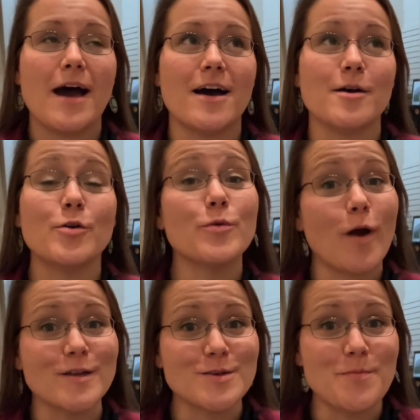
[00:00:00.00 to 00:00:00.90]
who are
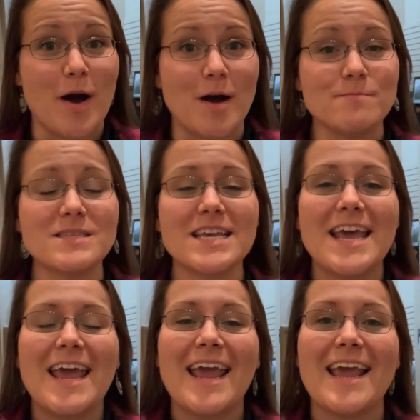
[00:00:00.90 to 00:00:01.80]
also moms,
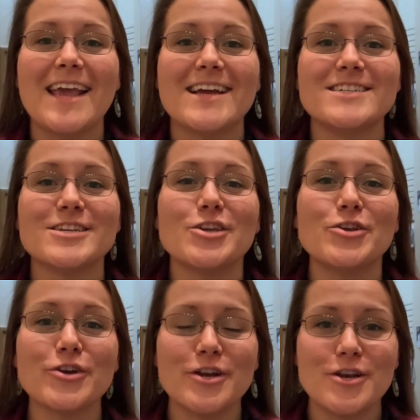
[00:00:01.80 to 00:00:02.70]
and
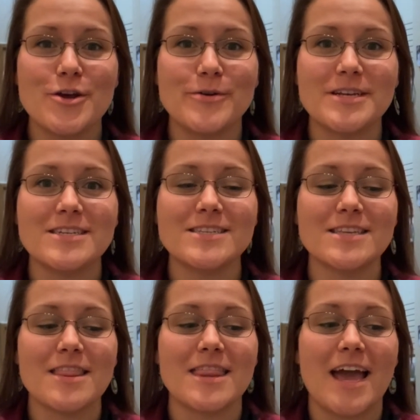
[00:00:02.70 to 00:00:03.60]
you're gonna
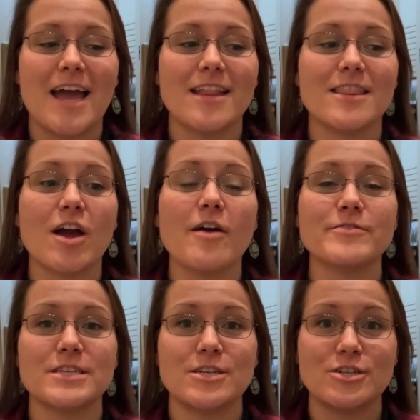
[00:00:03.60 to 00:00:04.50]
notice that the
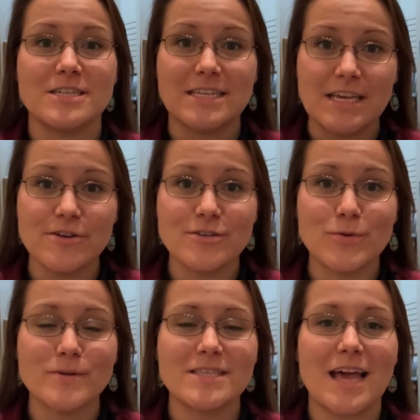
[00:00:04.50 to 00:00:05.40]
conversation is geared
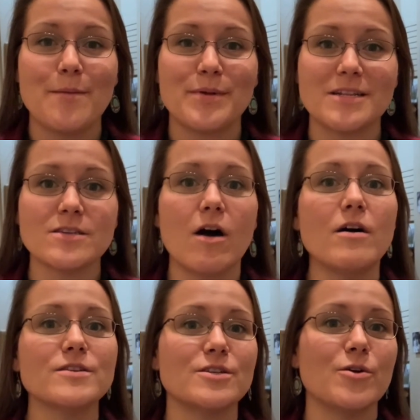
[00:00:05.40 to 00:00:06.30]
towards that, but it's
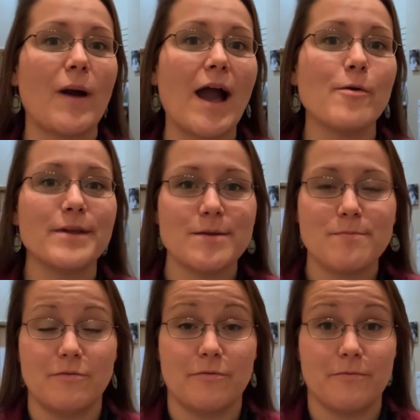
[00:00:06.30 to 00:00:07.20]
also how we can
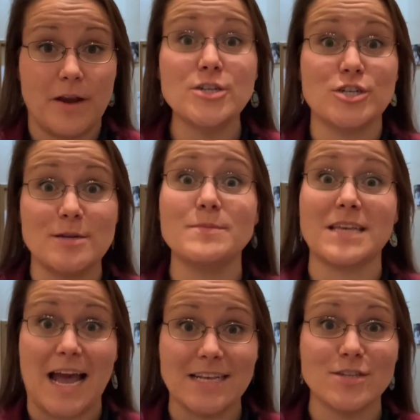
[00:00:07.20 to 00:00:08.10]
make friendships
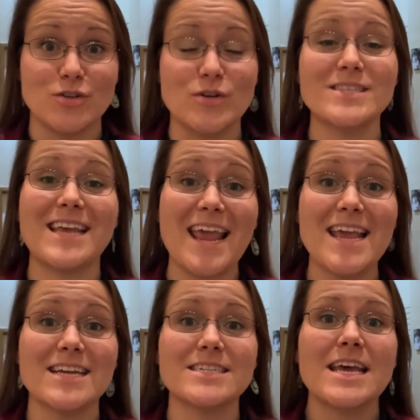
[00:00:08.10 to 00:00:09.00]
as adults
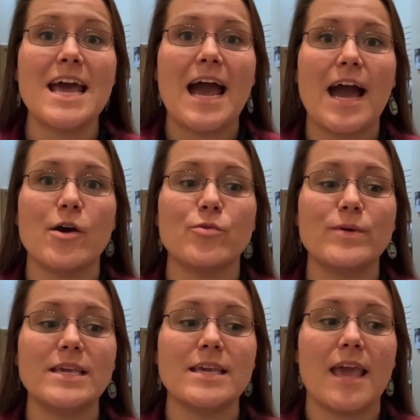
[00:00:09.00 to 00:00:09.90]
and how
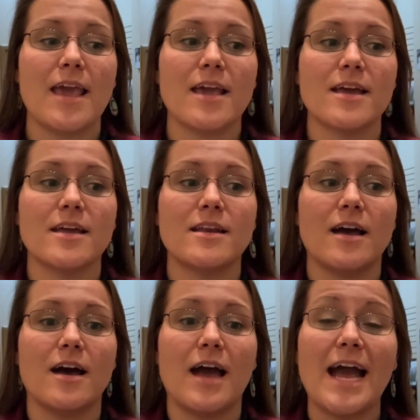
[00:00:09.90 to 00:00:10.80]
we can
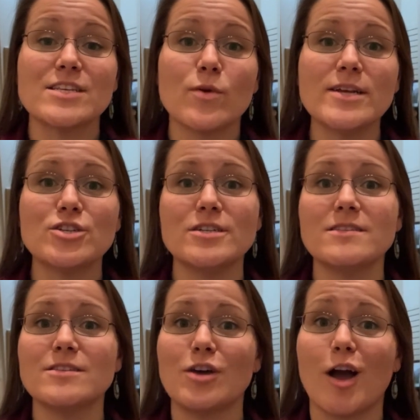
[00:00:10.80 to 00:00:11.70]
ask
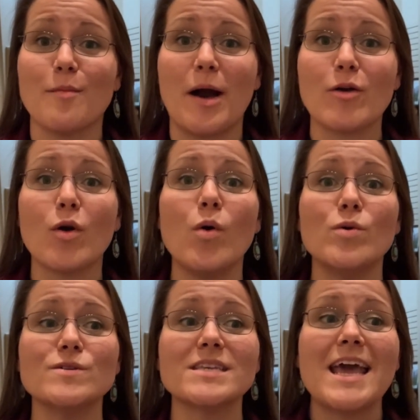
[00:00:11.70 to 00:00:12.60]
questions, talk about
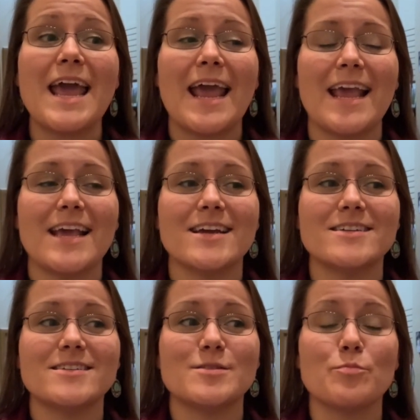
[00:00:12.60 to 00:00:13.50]
goals,
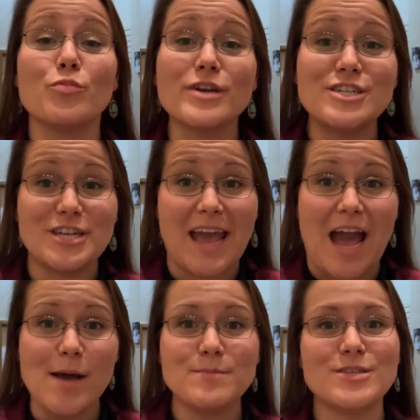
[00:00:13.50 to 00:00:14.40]
and bridge
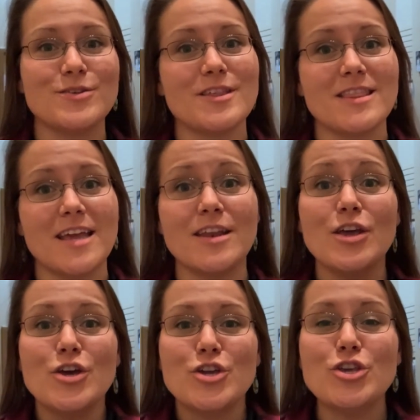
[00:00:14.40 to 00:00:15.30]
gaps so that then
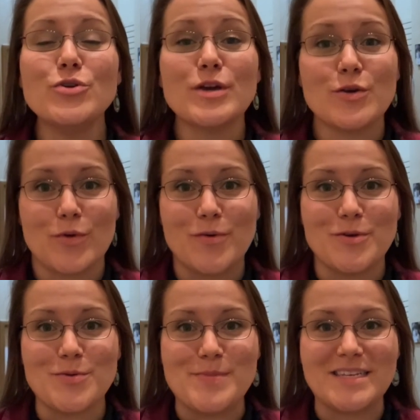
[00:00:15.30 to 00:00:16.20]
you can grow
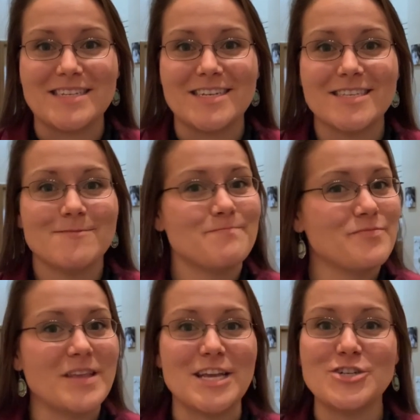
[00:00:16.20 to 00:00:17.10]
your business.
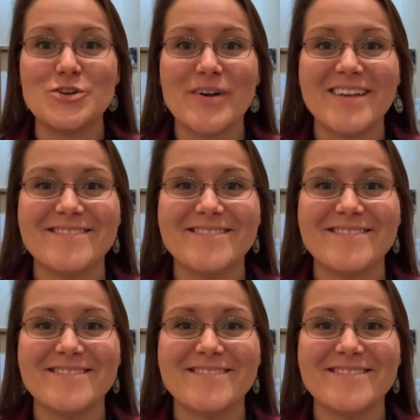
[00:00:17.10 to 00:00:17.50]
Enjoy.